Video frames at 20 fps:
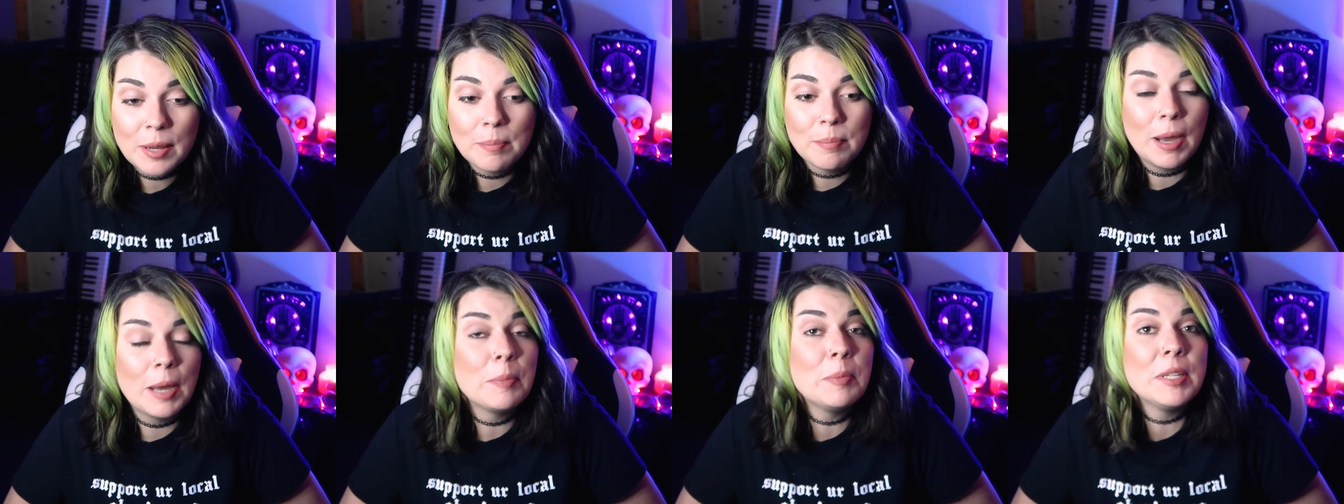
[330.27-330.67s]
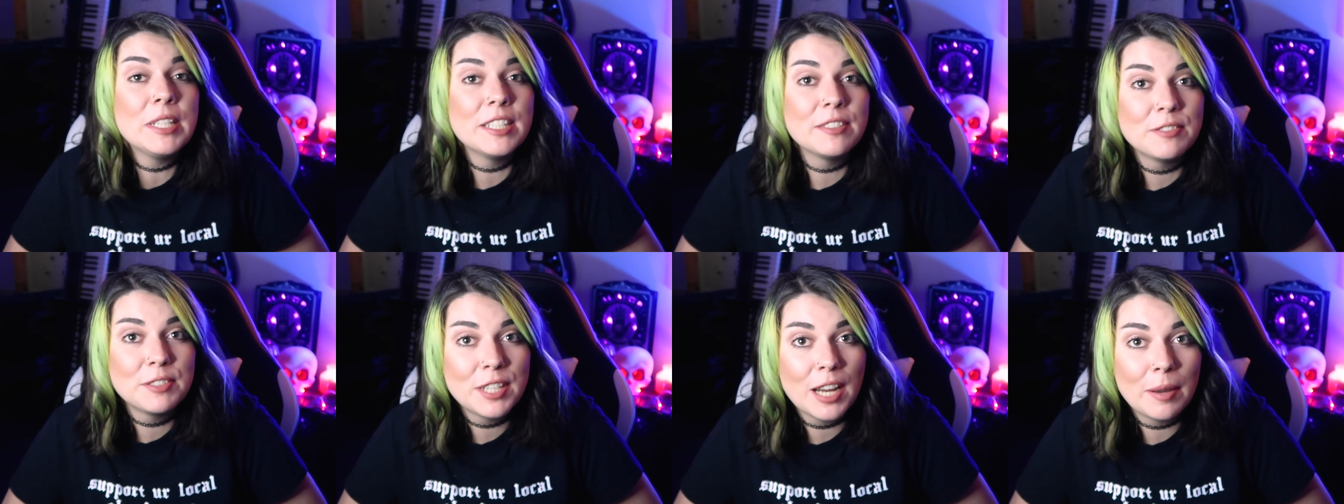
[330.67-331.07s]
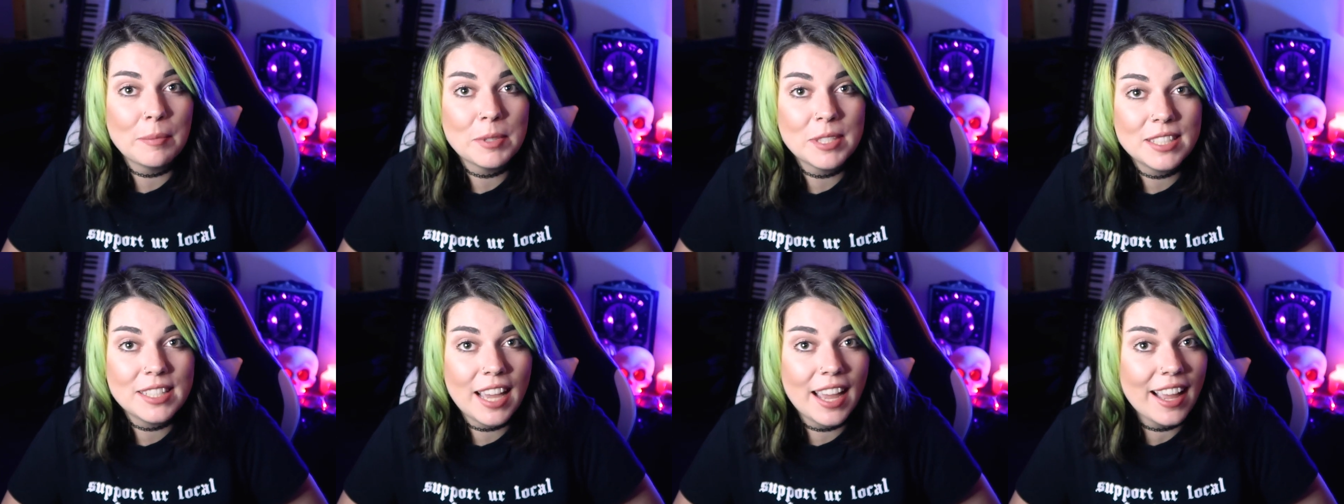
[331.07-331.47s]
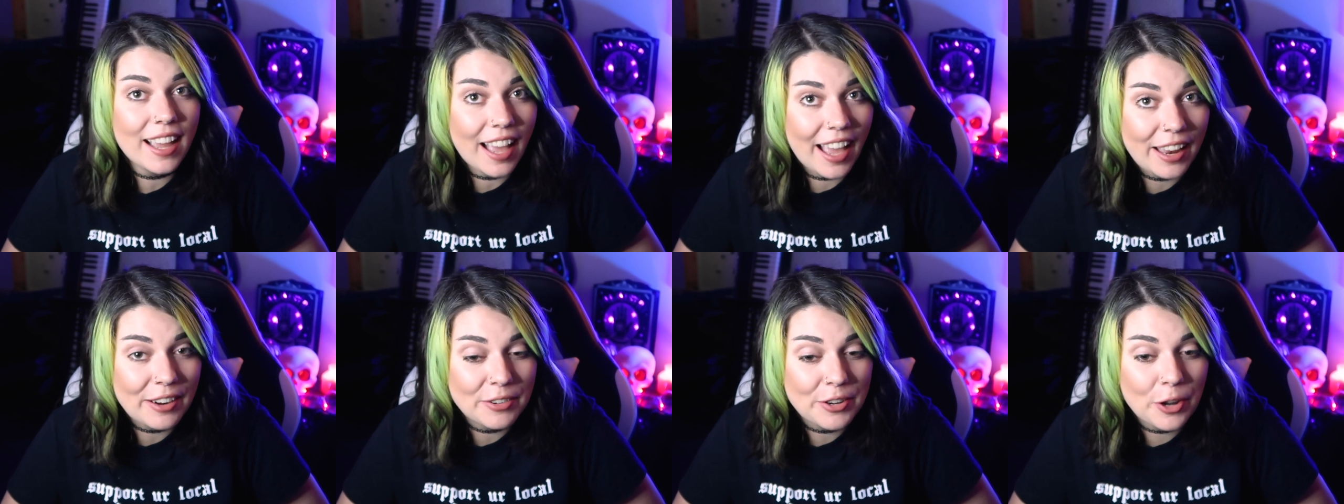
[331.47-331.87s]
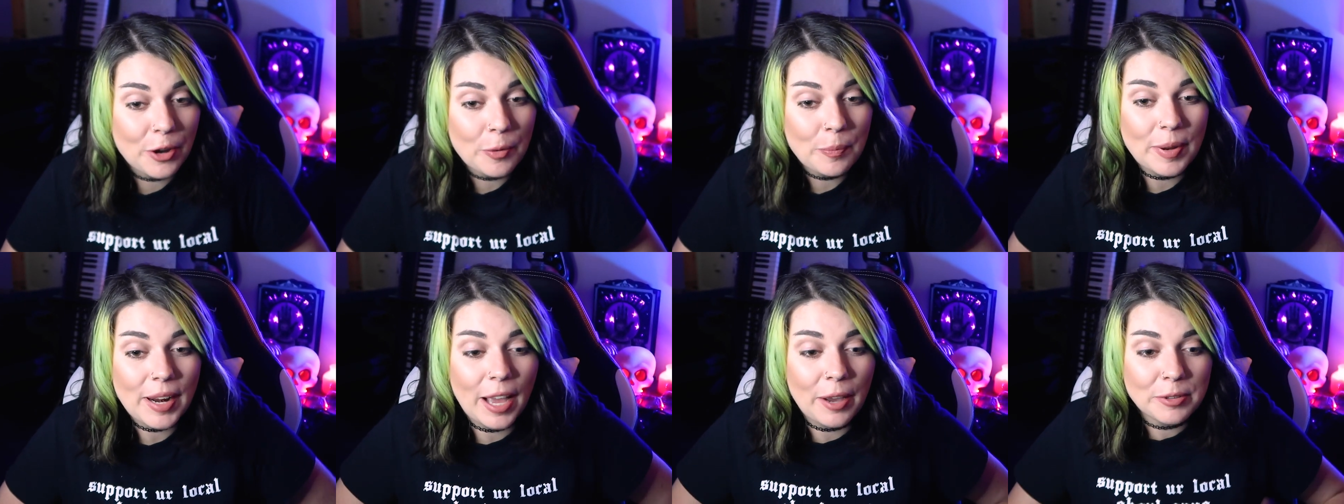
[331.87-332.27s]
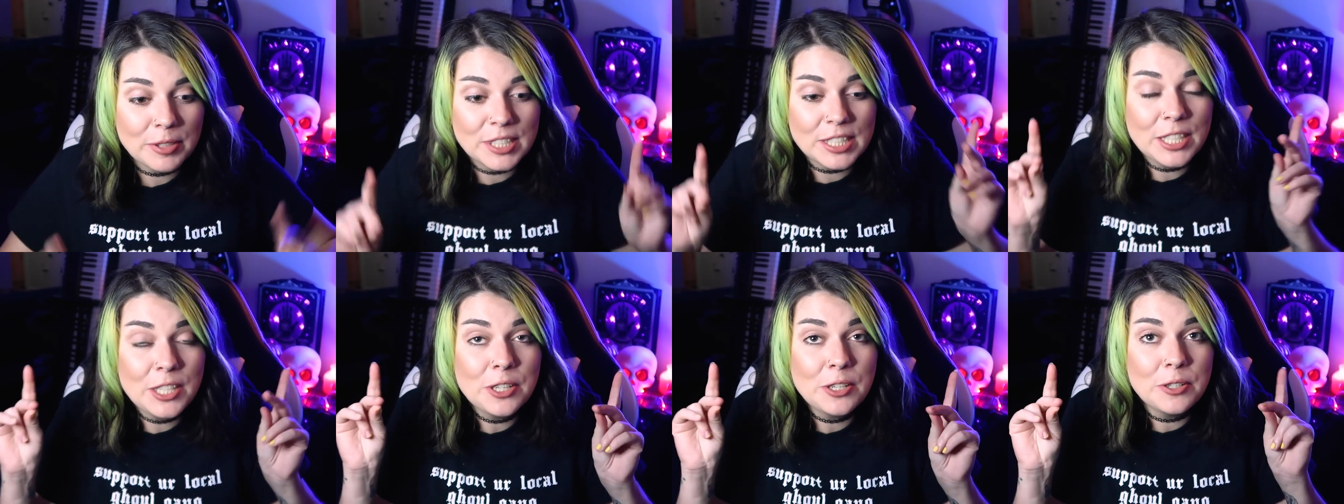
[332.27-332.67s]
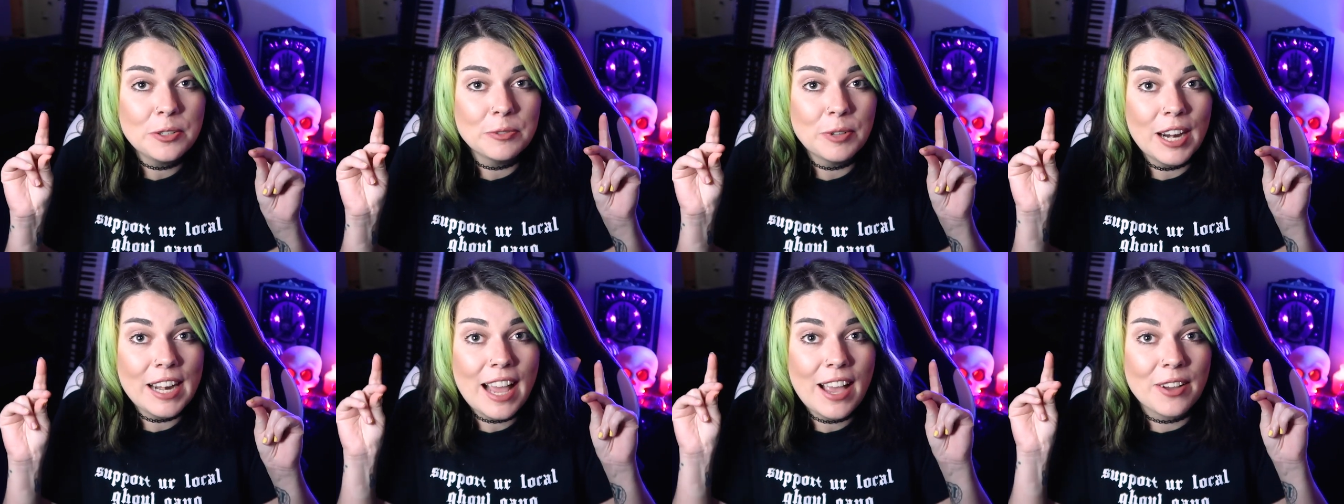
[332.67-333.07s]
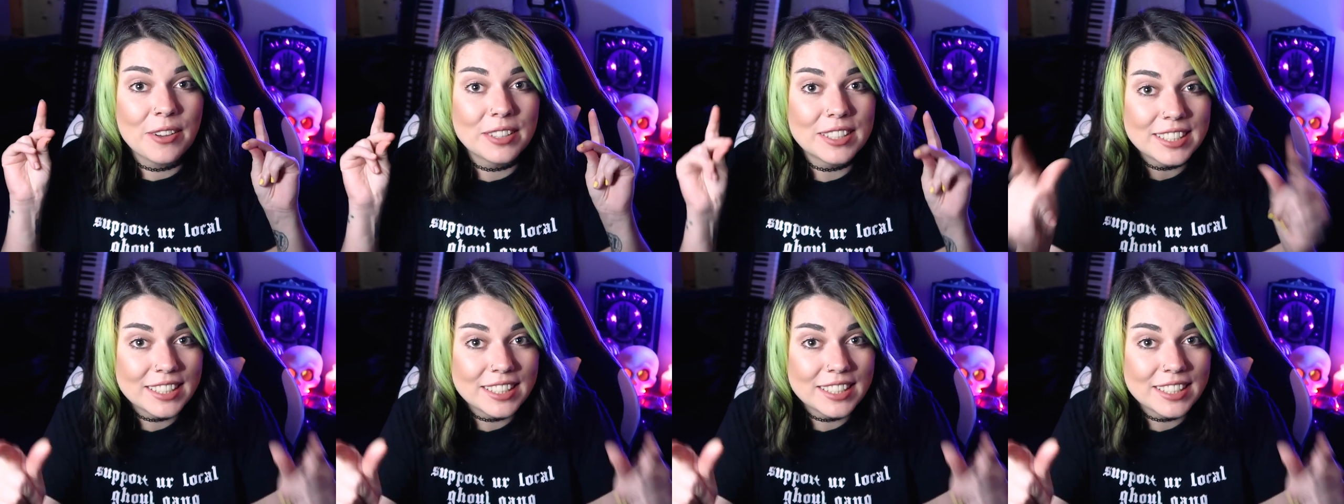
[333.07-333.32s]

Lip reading: Might be a different time of the day, I don't know, but I will see you right now.